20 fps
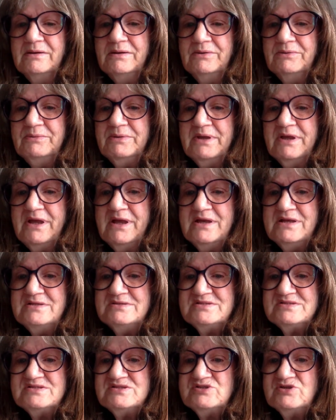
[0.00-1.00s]
Okay,
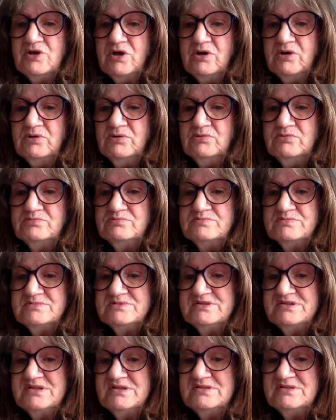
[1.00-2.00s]
so
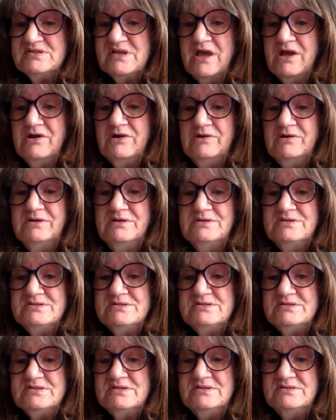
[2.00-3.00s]
Sis Karen
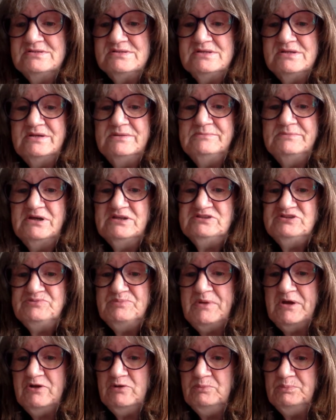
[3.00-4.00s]
is in a much
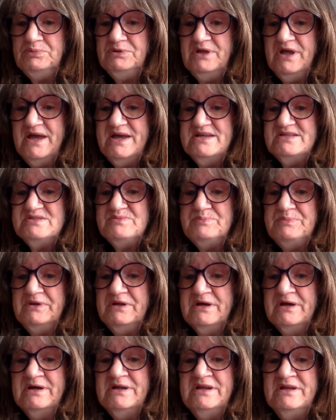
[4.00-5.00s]
better place, but
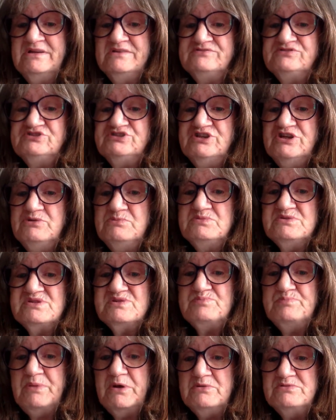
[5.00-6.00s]
honey, if she was
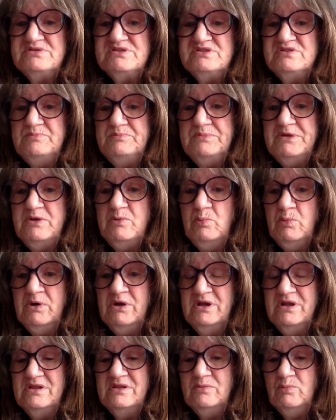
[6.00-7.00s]
supposed to be
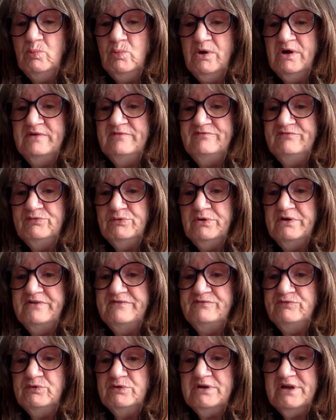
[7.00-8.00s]
one of the
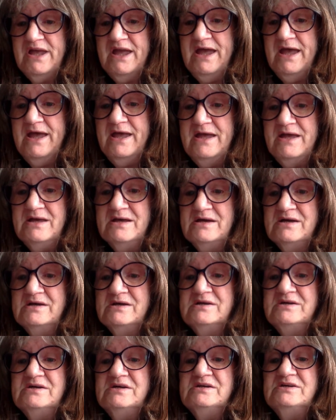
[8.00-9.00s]
144K,
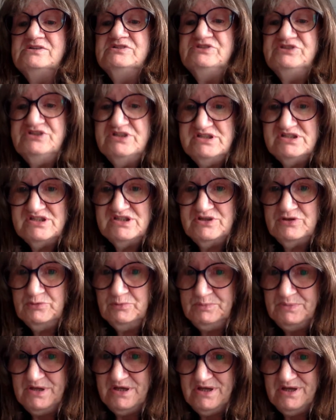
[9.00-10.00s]
she'd still
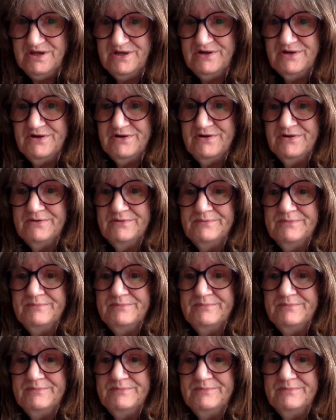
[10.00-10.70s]
be here.